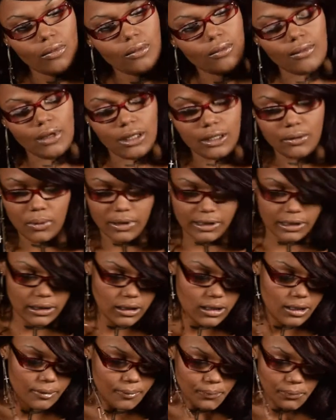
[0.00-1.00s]

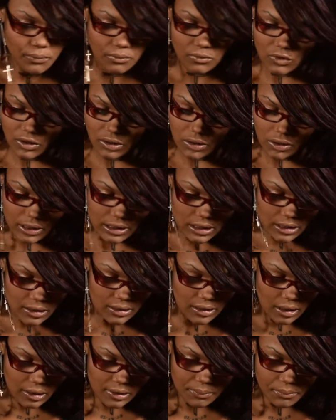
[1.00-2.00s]
Anyways, so
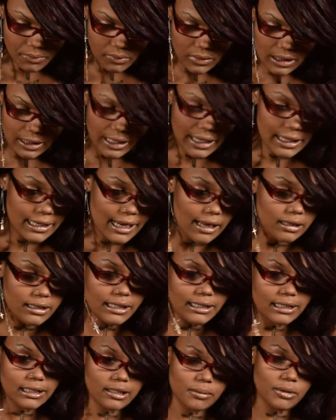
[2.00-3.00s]
he laid down
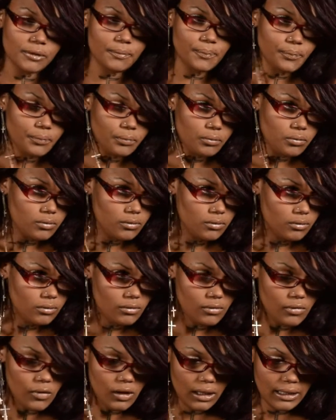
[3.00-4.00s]
next to me,
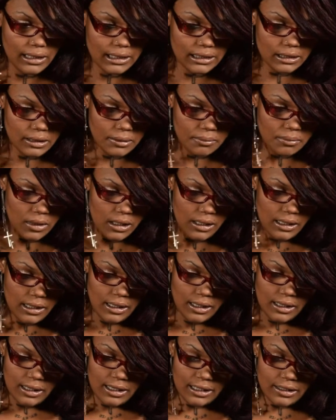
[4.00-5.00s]
and
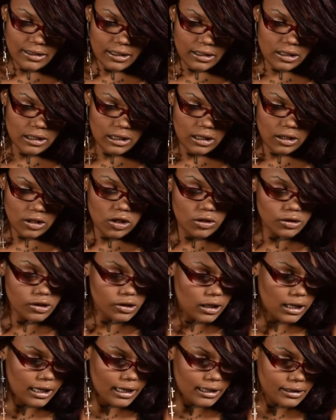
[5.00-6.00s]
he's like, "You need to close
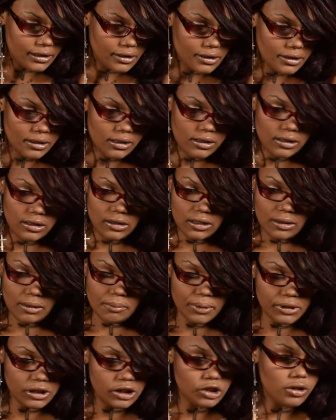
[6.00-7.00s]
your eyes and
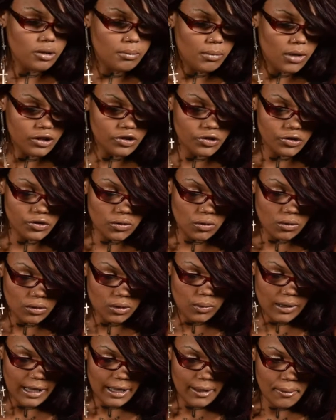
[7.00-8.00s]
picture the monsters going
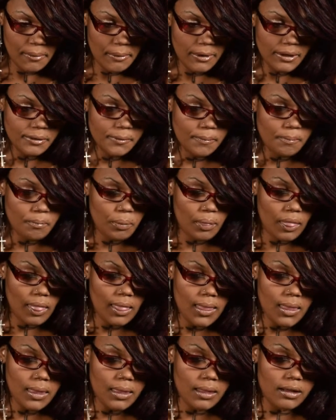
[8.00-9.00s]
away."
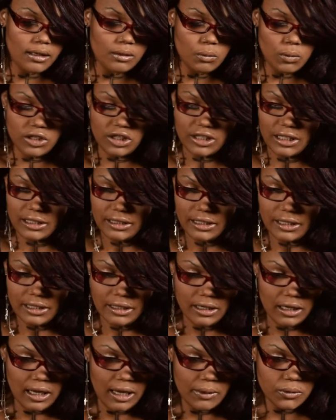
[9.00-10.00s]
And which I did.
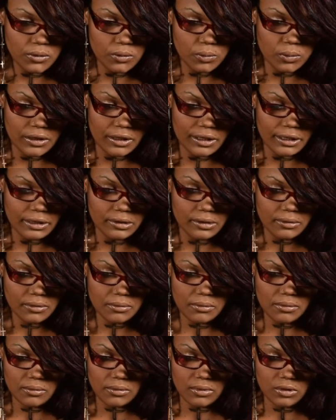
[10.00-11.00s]
I was wearing
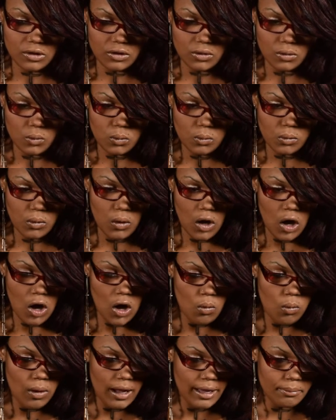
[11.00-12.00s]
a little
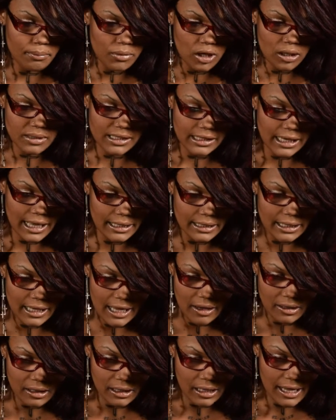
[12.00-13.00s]
all-white Barbie
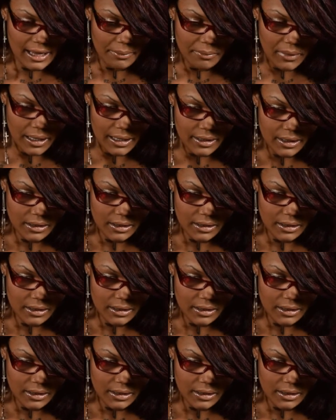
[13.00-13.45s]
nightgown, and I had my